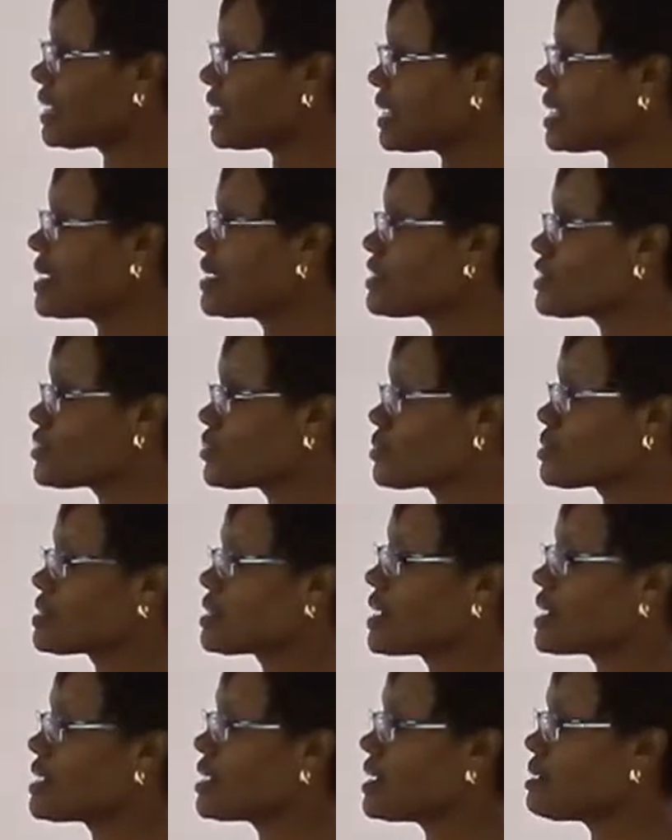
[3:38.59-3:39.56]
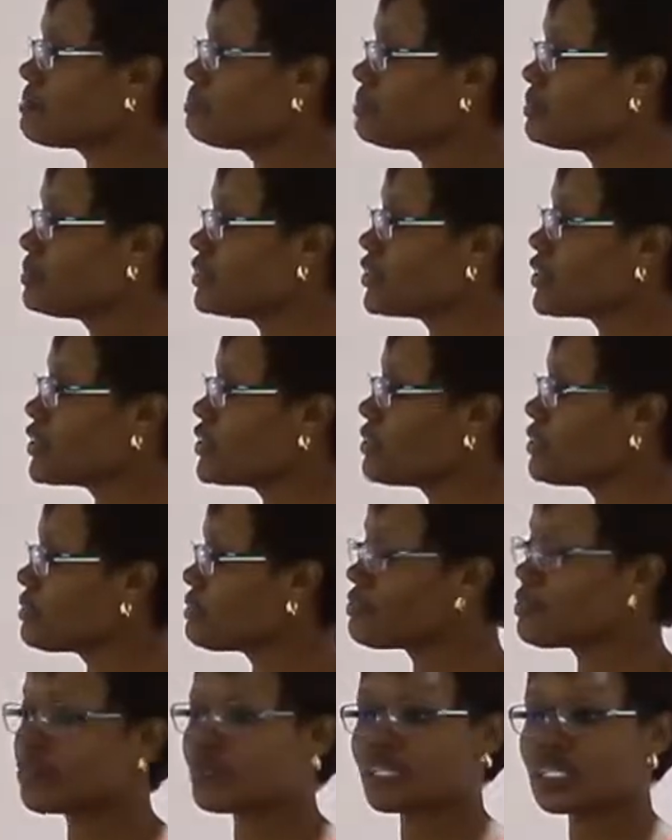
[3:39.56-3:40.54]
clients to sign up for
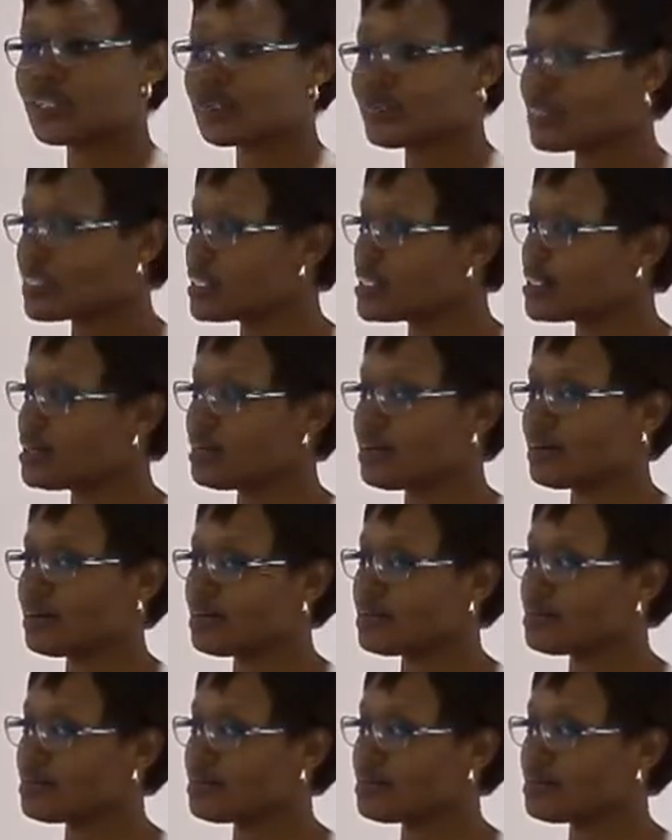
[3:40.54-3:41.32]
whatever